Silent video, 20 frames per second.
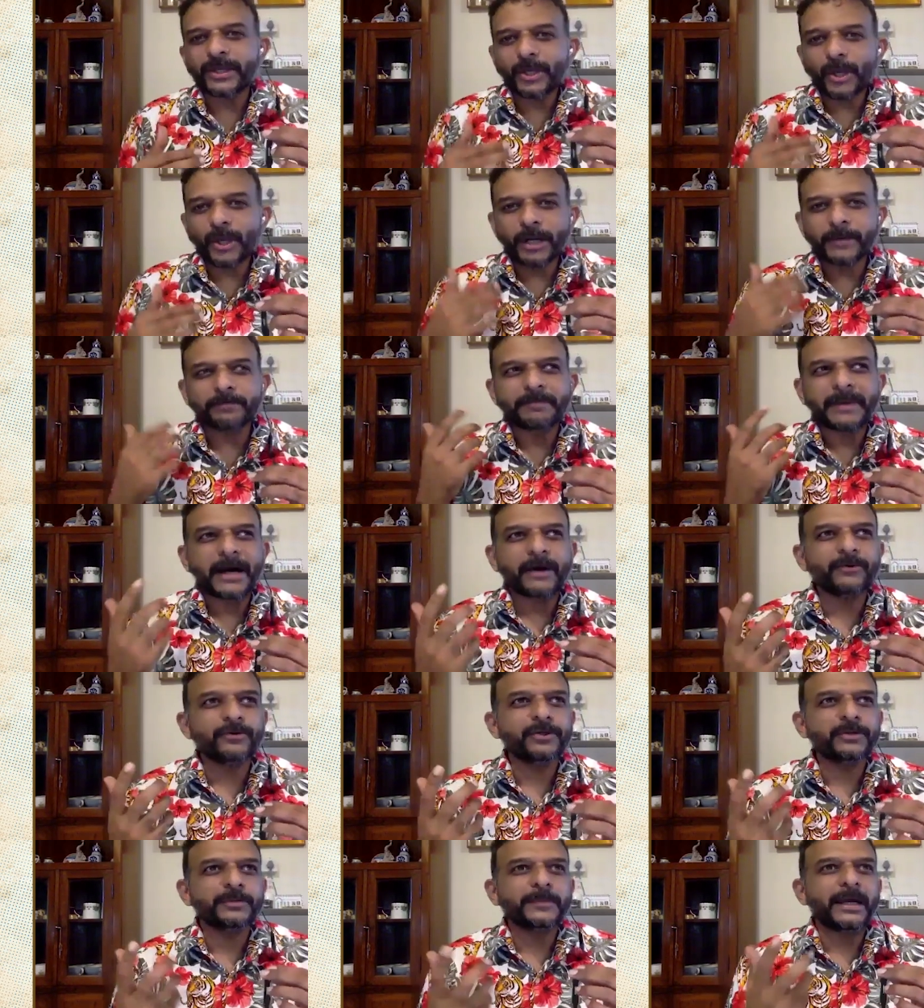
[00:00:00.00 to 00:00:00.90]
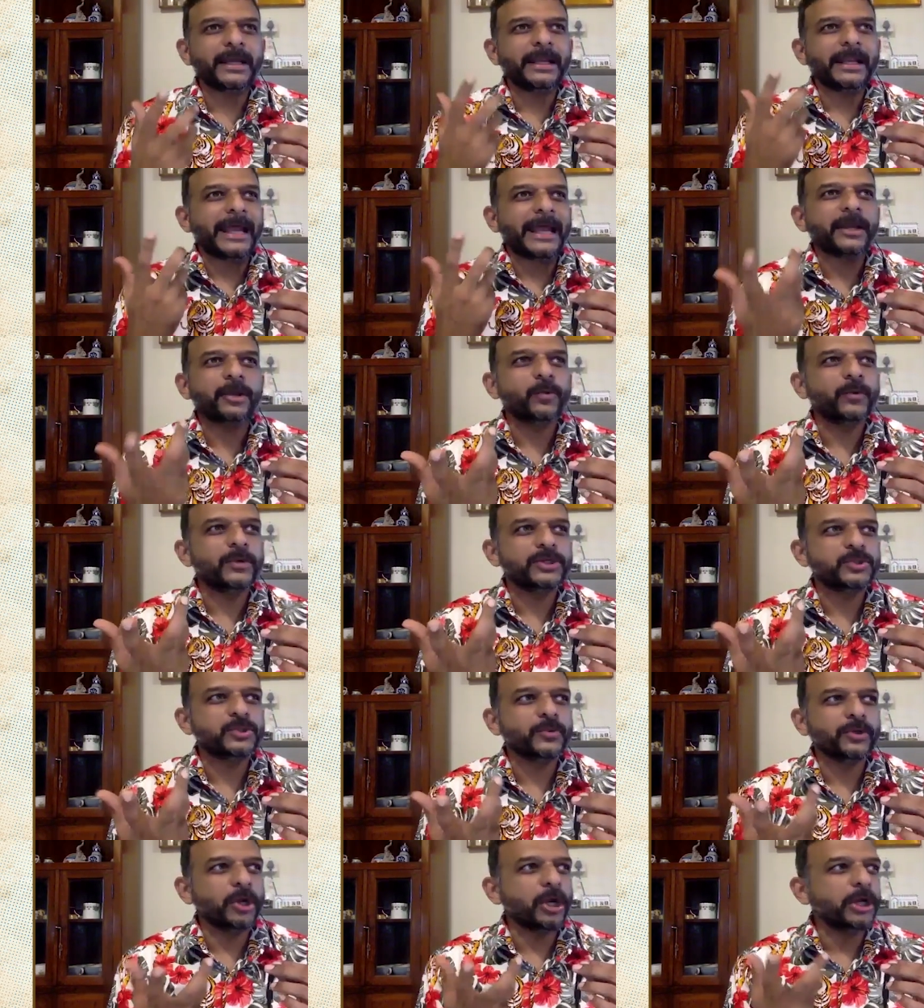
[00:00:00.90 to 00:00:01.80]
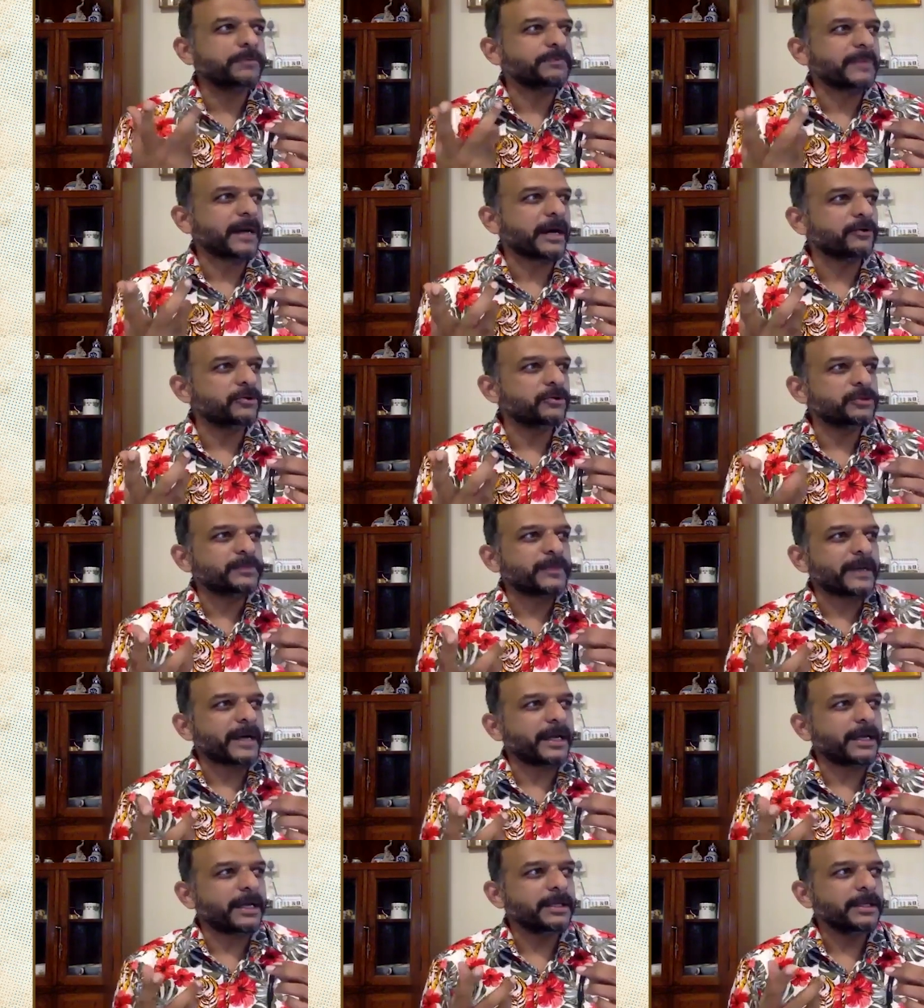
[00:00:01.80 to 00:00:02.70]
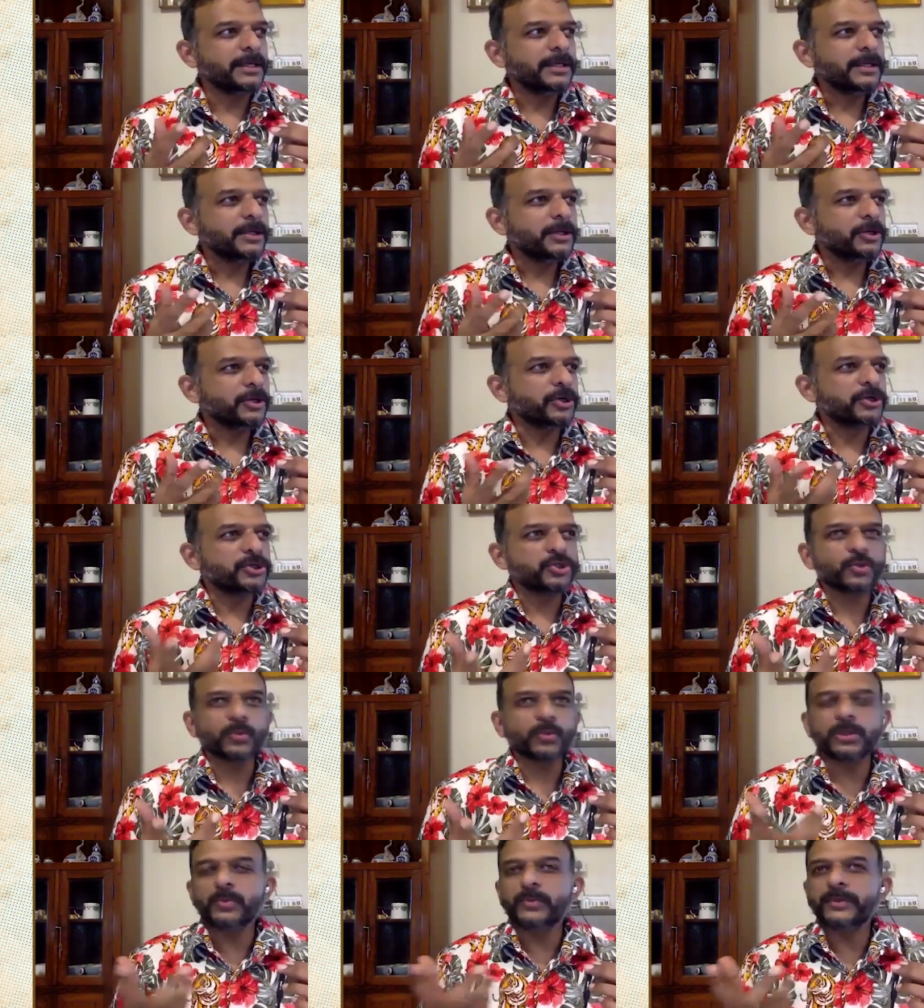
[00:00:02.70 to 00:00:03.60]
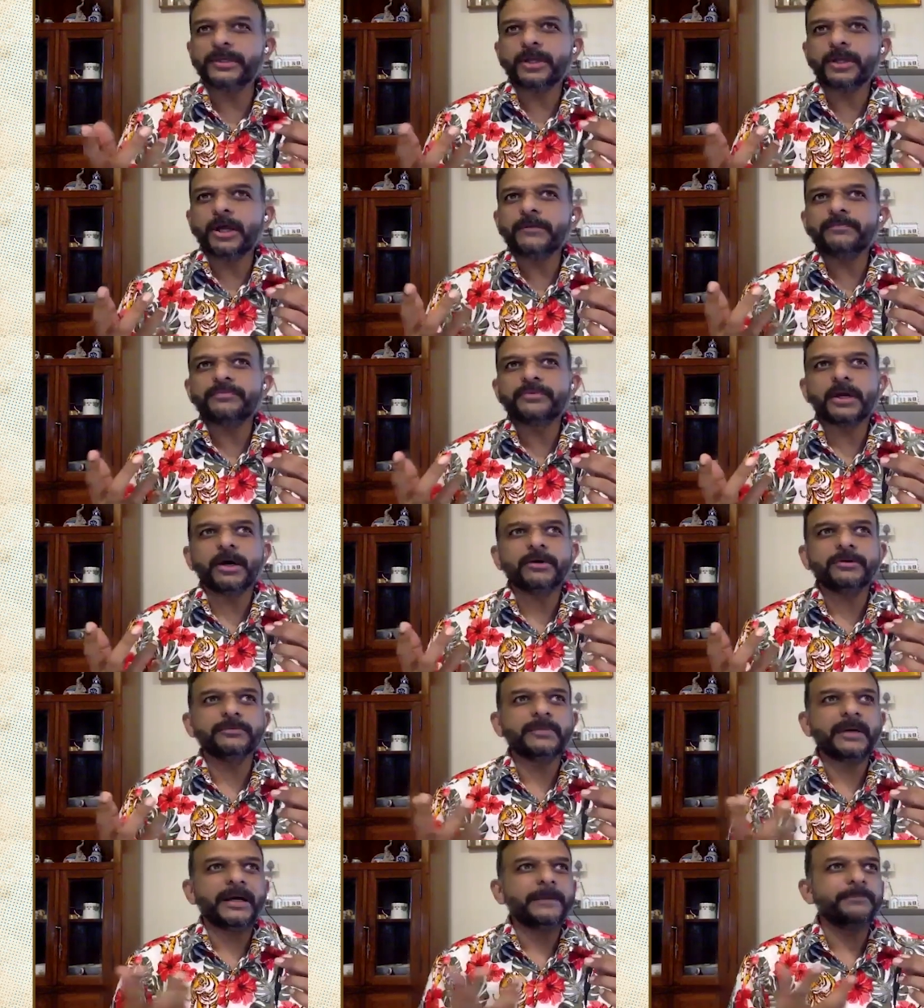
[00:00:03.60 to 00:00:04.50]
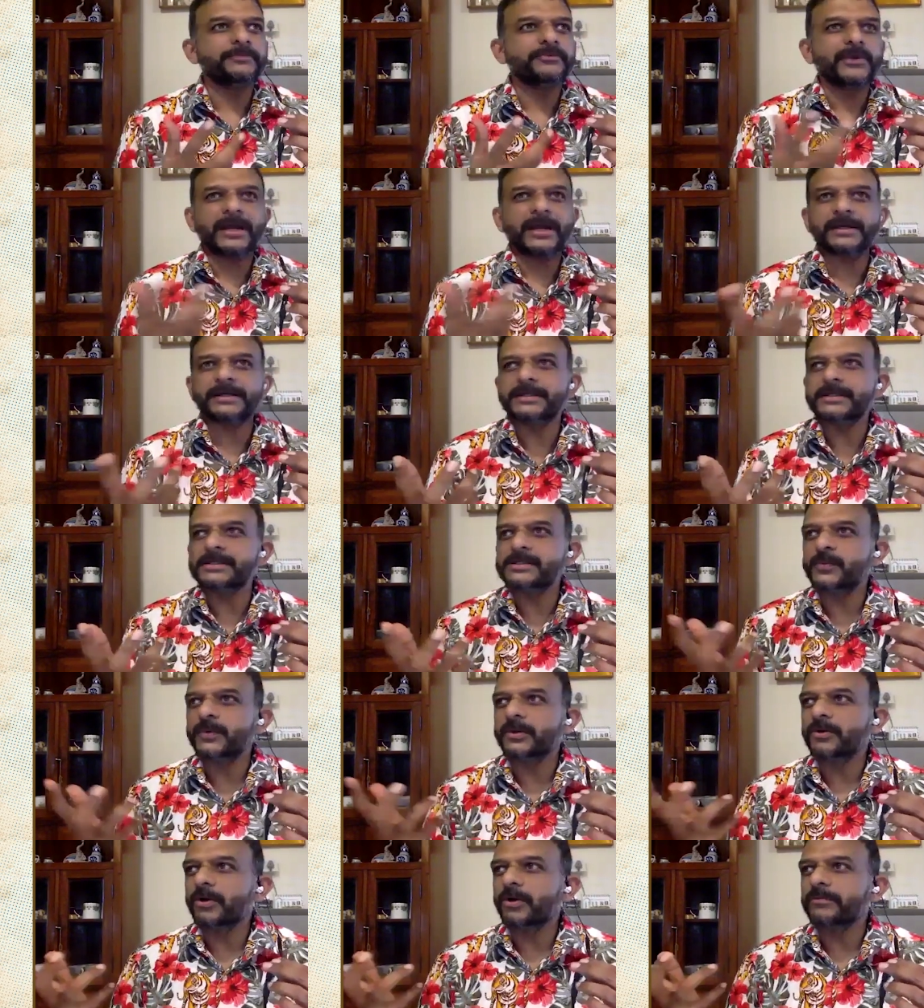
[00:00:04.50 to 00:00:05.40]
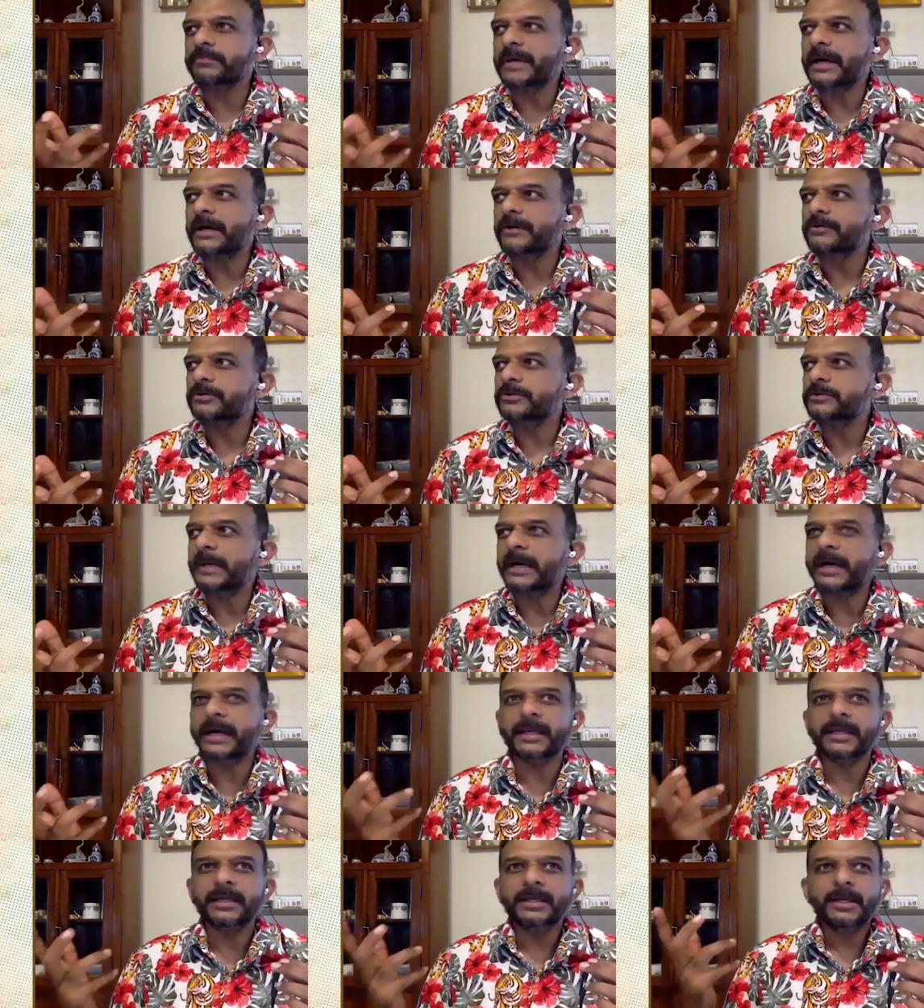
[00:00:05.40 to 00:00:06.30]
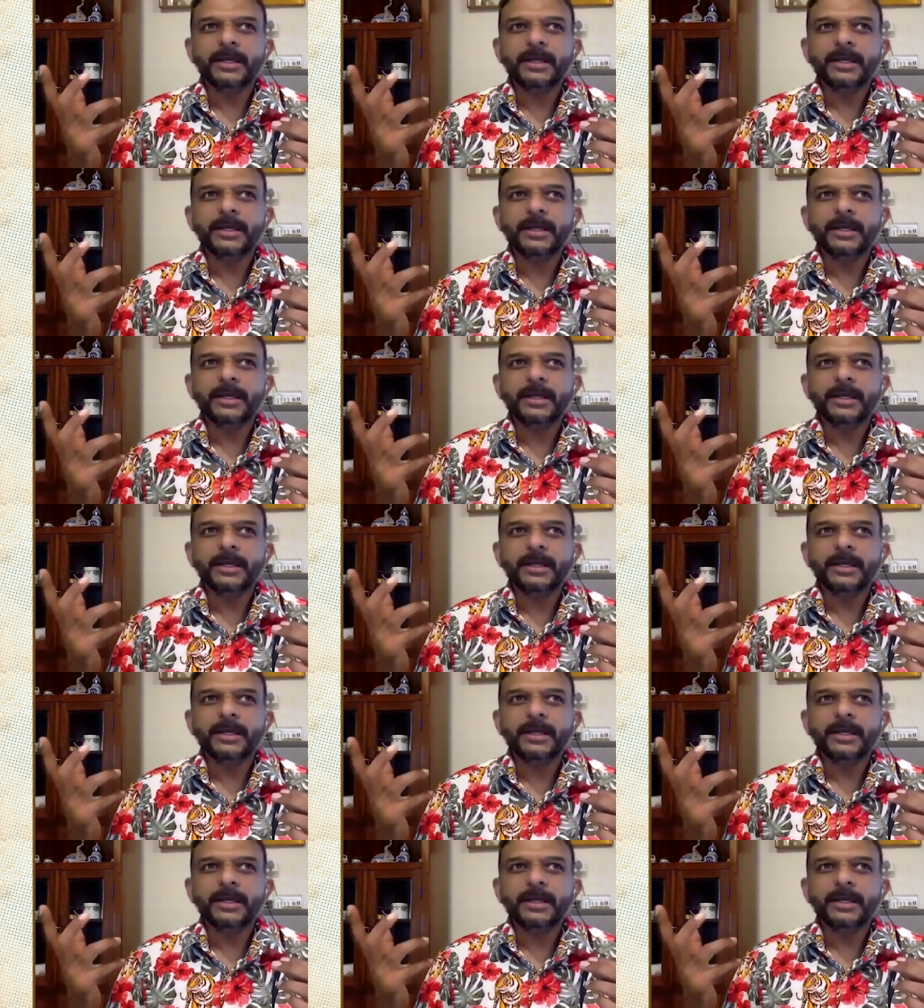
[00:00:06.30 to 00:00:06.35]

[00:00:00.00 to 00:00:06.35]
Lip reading: are not bound by language, we're not bound by ritual, we are not bound by practice, we are not bound by